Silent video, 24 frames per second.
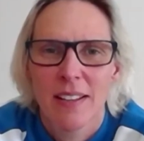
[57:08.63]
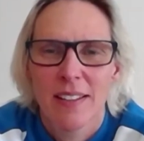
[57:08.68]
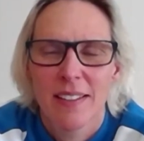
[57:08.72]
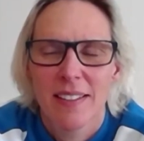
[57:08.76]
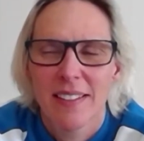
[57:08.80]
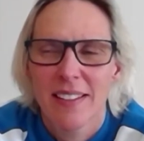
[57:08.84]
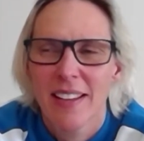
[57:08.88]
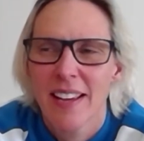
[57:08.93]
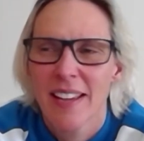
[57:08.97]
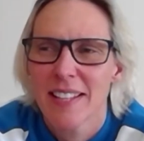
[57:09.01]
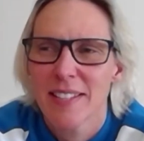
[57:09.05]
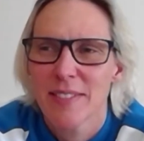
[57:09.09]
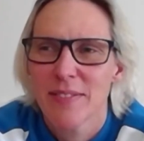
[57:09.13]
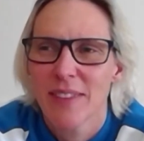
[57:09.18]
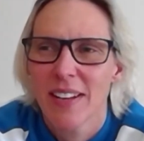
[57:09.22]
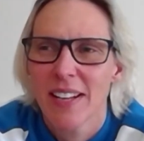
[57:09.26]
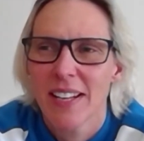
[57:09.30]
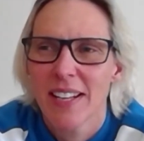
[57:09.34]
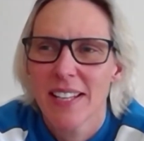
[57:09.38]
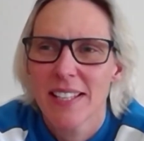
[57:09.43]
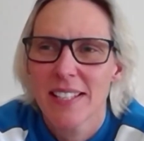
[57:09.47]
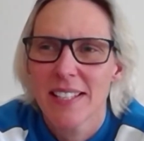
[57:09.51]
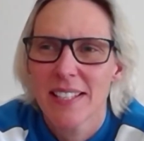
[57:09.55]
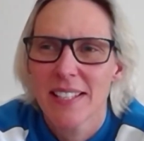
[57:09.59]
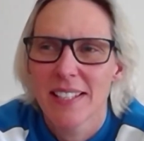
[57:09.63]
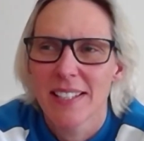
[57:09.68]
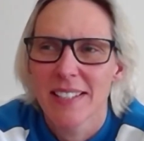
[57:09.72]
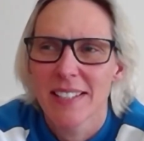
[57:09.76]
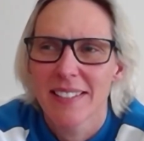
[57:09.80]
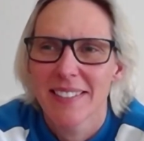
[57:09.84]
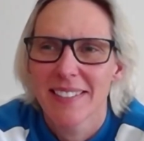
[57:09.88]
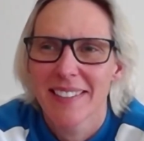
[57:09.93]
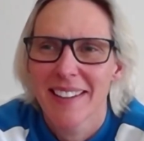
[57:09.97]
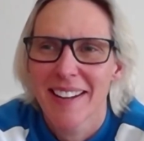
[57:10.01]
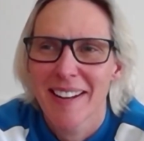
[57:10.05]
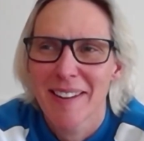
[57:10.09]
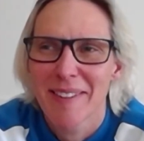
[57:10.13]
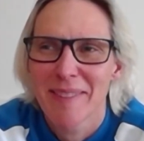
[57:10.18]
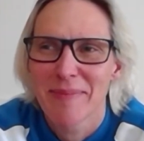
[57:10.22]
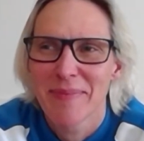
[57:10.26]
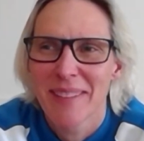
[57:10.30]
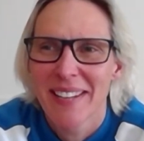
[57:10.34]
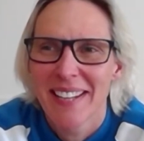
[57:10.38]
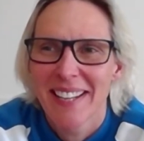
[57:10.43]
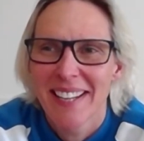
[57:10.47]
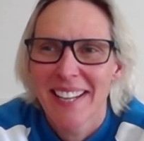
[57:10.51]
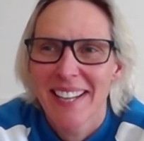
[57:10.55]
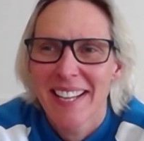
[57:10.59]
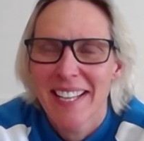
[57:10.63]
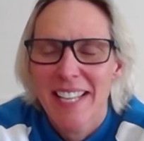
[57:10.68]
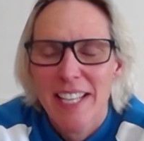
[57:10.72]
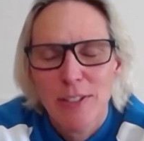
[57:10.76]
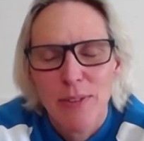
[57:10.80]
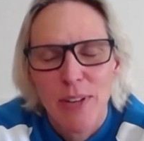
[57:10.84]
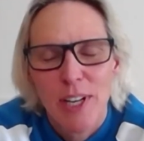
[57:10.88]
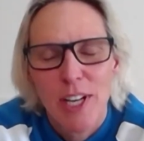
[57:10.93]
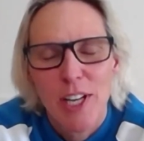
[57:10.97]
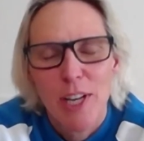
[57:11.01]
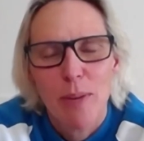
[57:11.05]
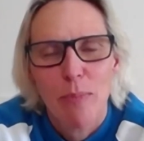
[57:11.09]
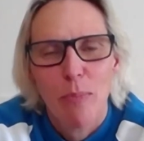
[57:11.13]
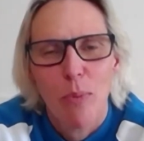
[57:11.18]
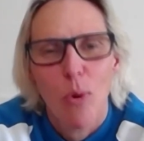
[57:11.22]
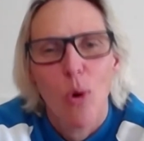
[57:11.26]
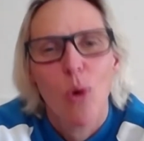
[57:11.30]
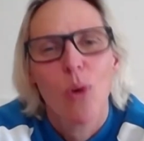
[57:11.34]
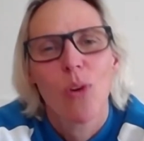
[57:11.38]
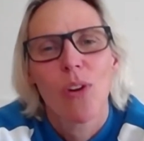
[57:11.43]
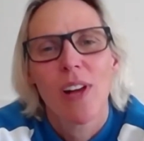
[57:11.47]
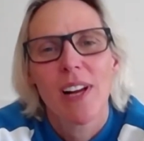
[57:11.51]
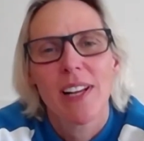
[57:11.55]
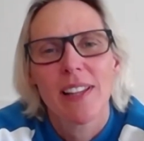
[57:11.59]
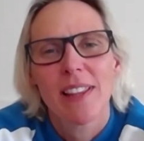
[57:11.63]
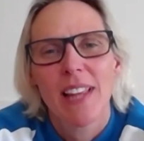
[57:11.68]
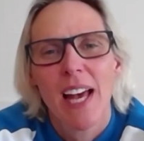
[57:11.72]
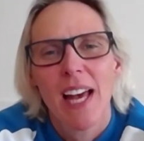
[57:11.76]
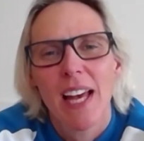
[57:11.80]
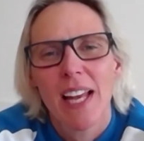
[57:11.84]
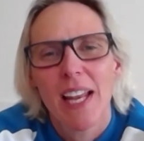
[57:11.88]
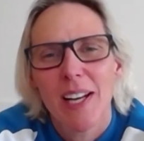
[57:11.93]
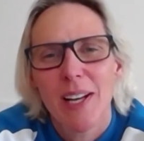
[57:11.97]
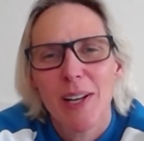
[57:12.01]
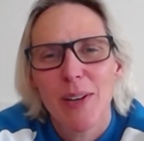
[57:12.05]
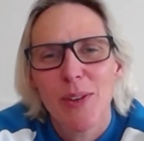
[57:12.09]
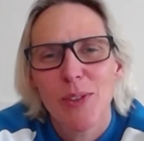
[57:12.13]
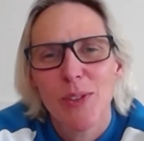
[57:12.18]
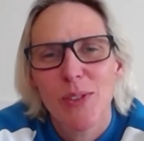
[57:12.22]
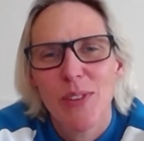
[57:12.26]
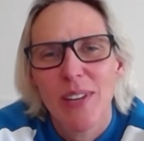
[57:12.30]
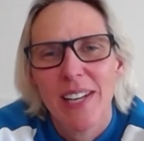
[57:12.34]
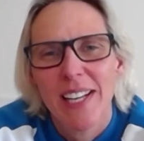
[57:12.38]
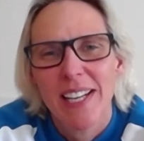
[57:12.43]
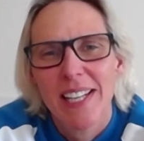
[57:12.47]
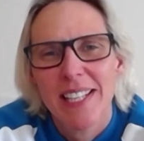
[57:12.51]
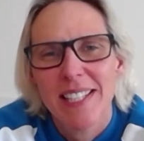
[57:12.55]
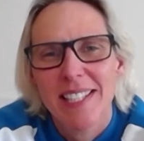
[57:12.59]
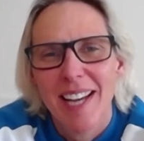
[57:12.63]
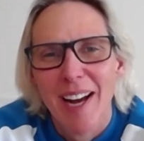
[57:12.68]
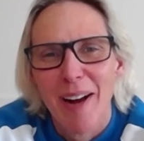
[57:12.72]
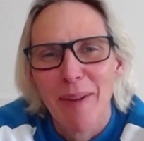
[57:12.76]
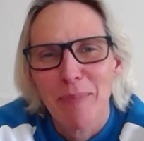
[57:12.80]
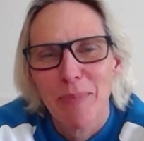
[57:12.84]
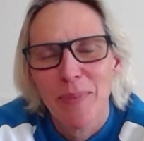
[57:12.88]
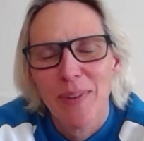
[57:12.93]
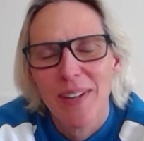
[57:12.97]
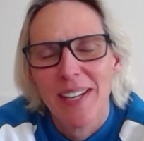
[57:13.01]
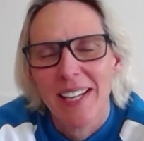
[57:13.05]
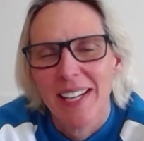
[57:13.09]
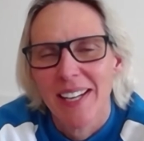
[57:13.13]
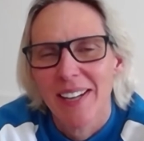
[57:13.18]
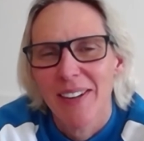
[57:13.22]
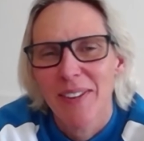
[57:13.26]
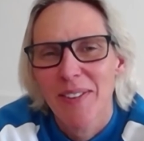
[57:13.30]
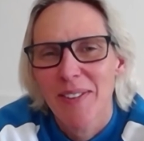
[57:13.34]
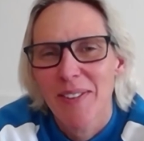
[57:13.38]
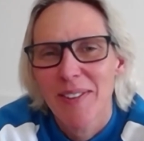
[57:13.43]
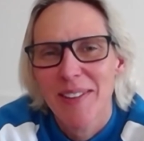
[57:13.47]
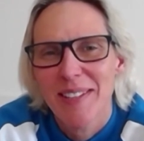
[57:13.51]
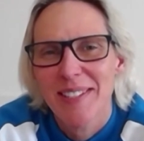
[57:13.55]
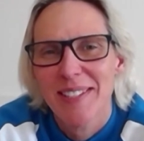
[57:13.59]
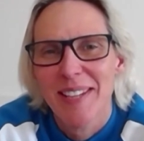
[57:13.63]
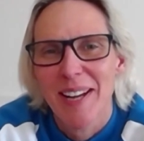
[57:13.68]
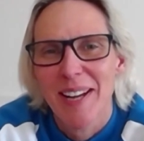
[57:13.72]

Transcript: It's funny, isn't it? You reckon you're born like that, or do you reckon it's your upbringing? I always